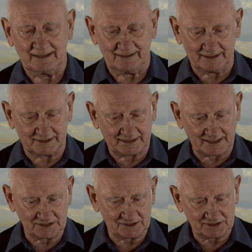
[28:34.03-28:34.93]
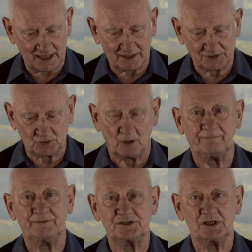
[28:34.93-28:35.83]
that Kazantzakis
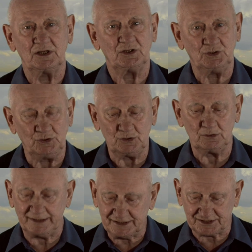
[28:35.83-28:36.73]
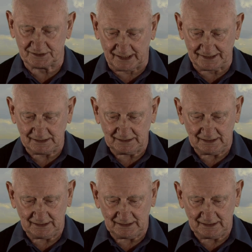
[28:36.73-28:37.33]
offers new insight